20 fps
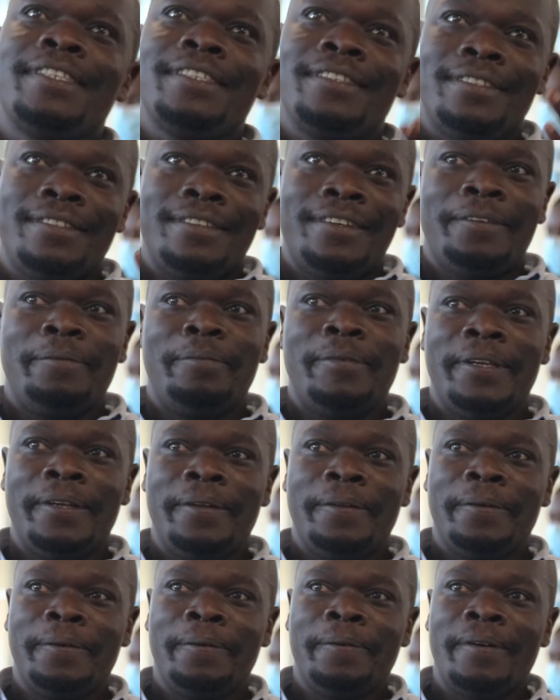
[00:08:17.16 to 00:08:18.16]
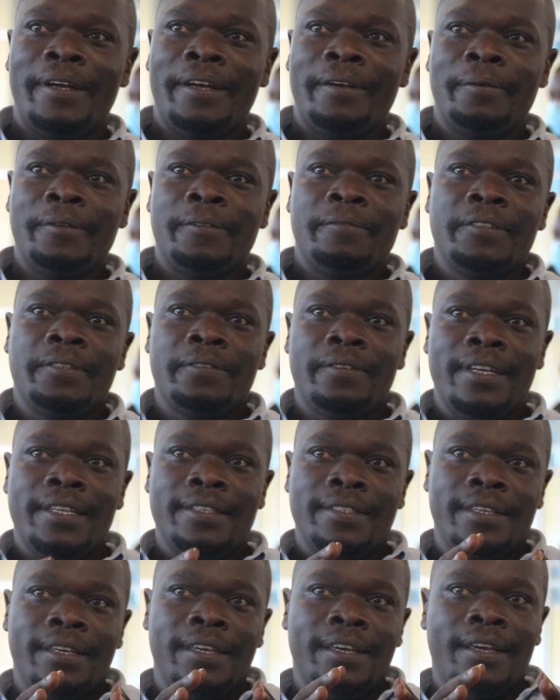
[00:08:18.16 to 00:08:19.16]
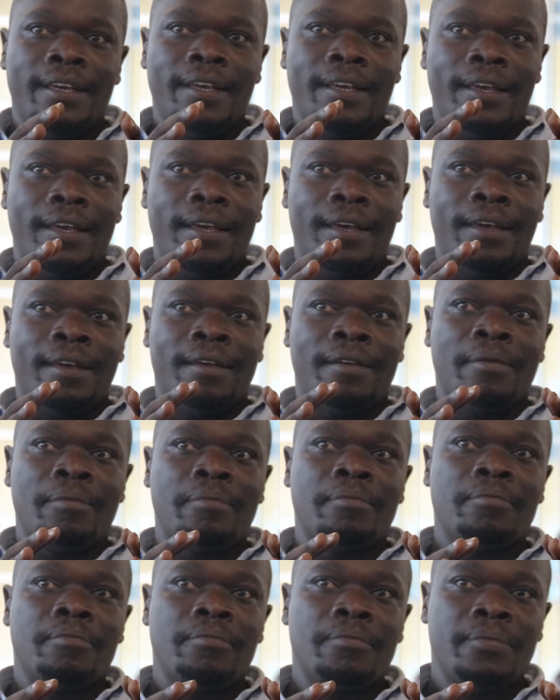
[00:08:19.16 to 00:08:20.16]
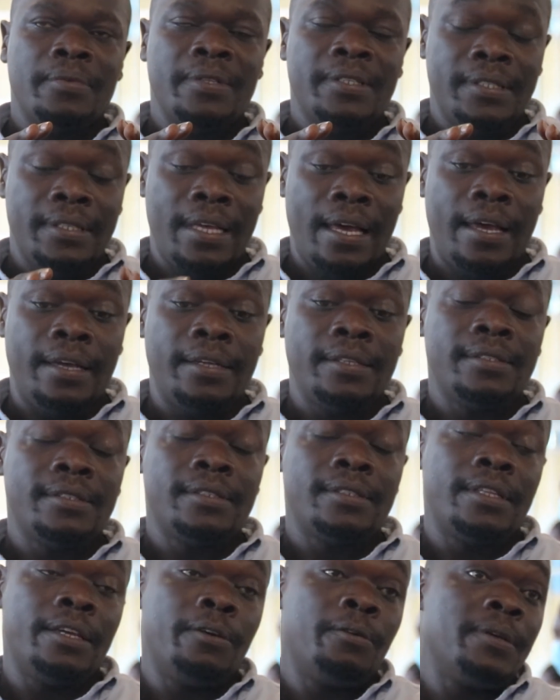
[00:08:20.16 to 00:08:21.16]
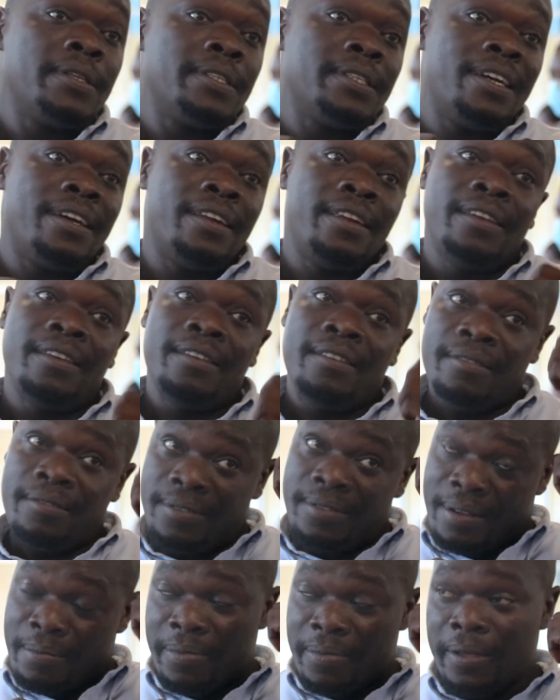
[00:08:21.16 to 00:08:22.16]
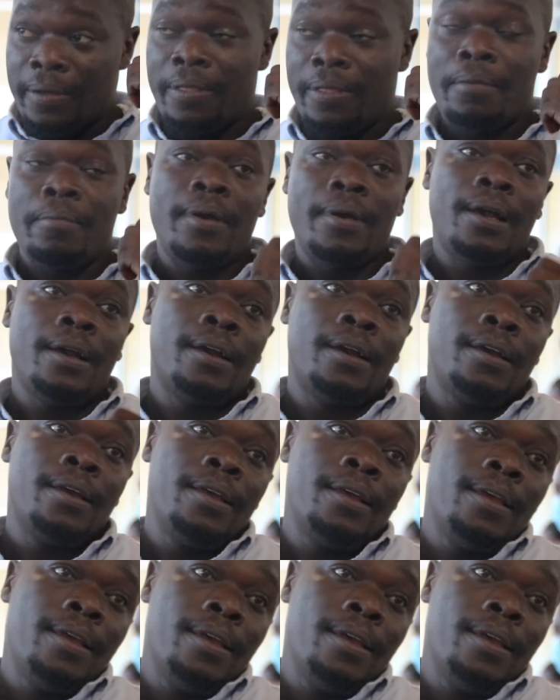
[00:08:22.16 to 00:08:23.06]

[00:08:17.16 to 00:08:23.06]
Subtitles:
It just struck me, I was visualizing these guys. They always carry something in the bag.